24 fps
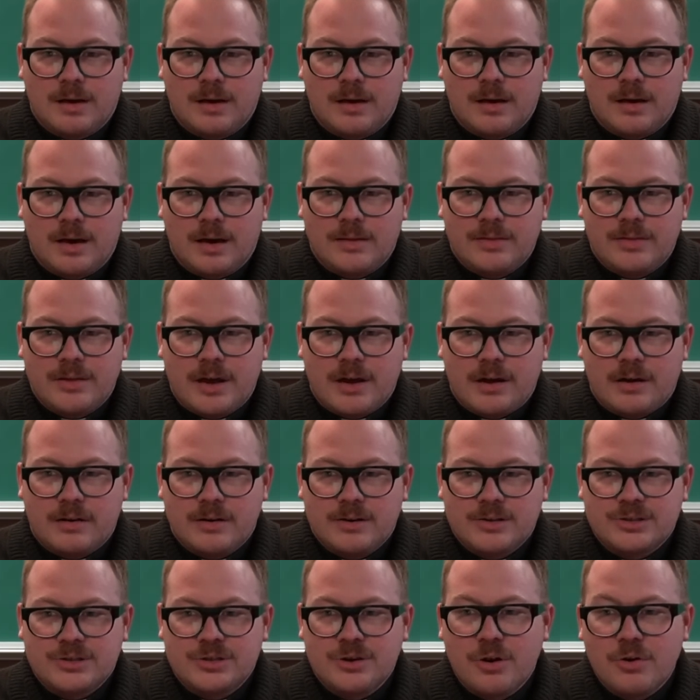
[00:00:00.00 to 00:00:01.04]
And there
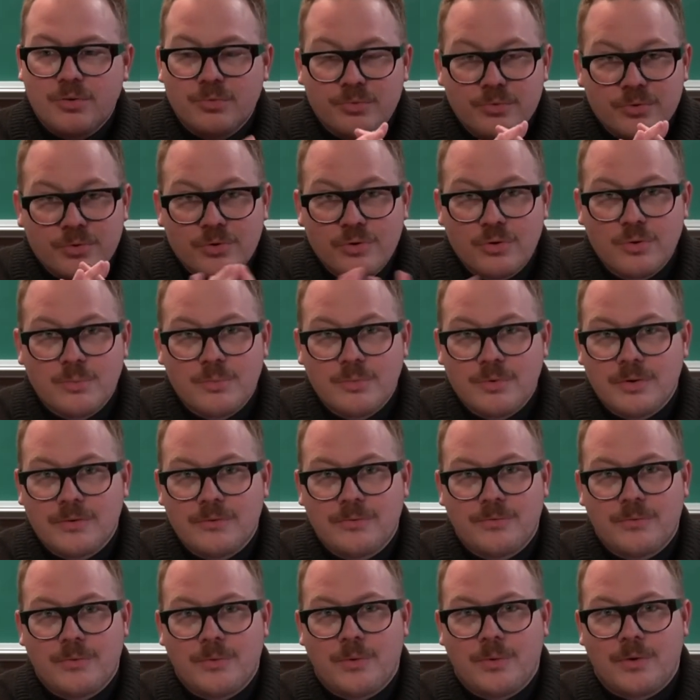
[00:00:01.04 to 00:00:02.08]
is no room
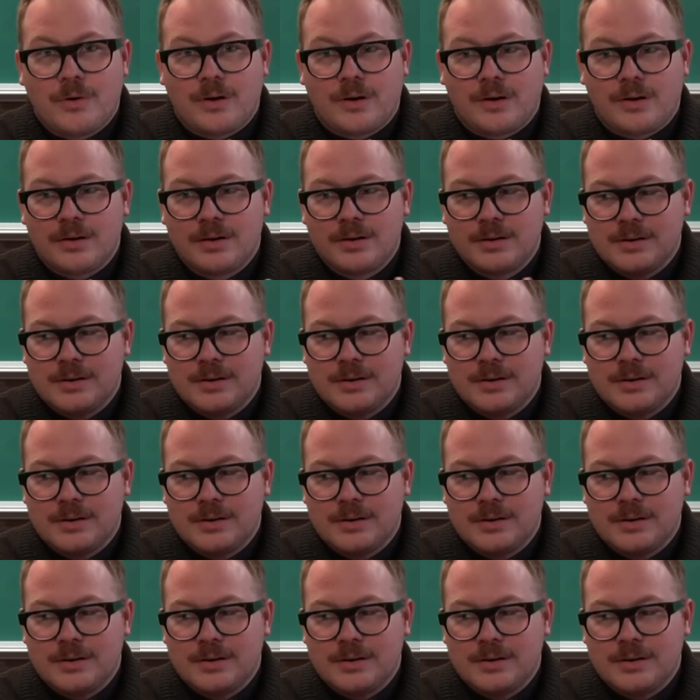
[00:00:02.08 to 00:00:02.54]
for